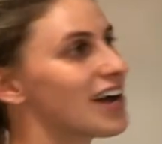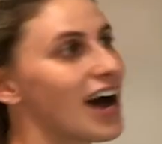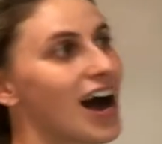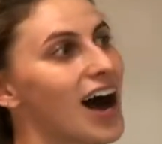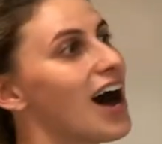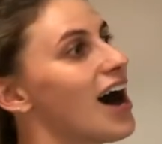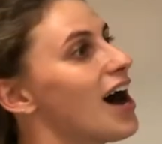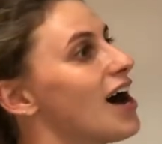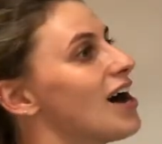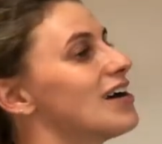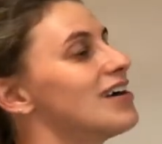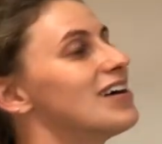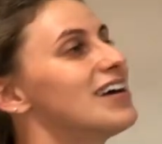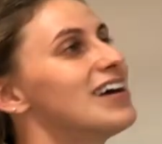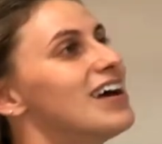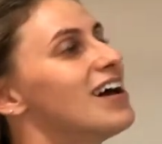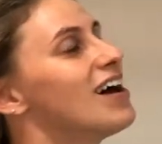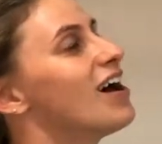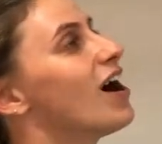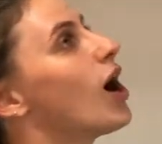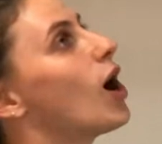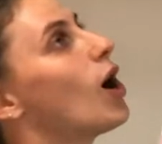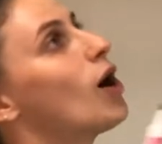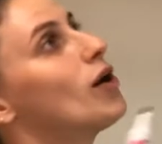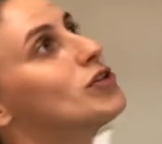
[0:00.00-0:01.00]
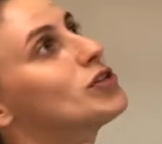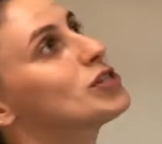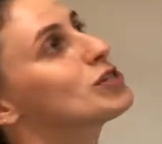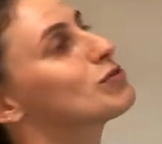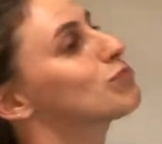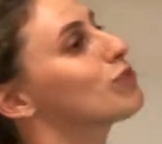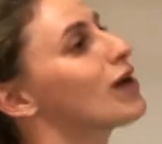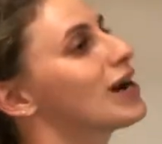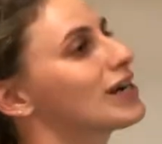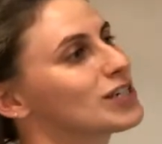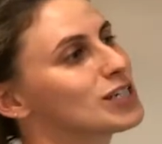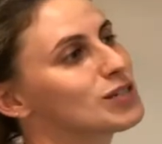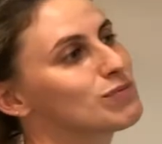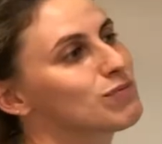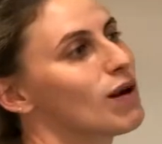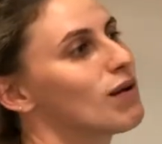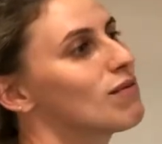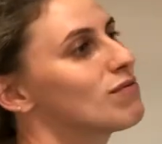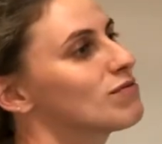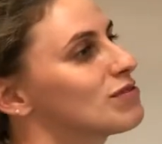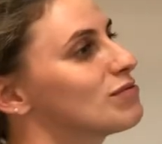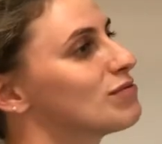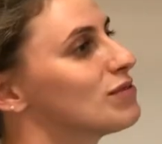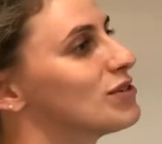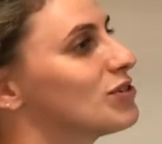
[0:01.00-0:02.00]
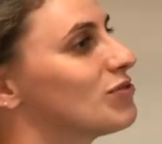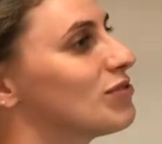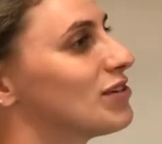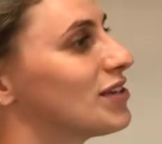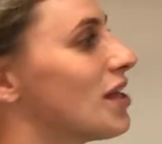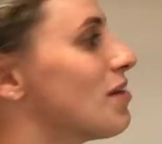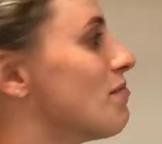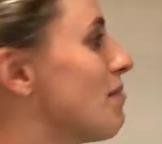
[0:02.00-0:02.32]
aha, all those practice problems we've been doing, they